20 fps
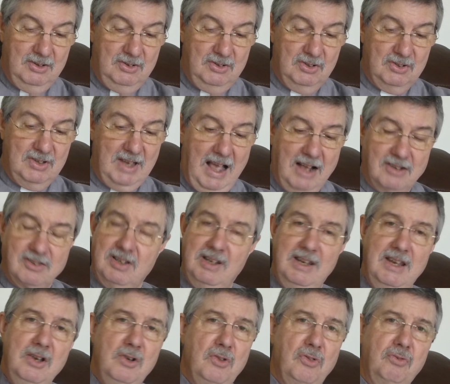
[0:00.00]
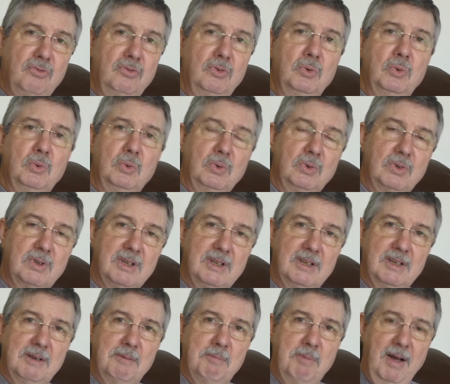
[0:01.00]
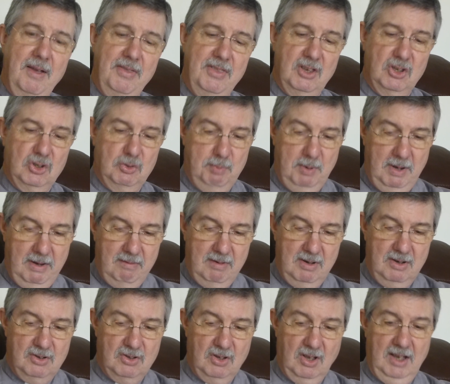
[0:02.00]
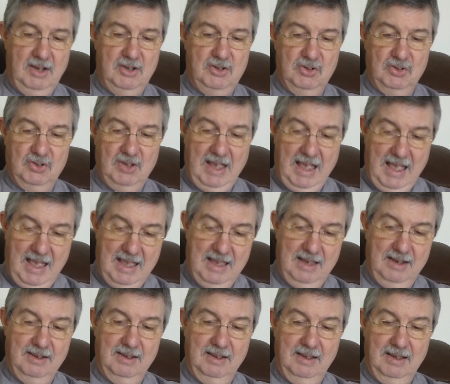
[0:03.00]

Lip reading: just utterly enthralled by the experience I just had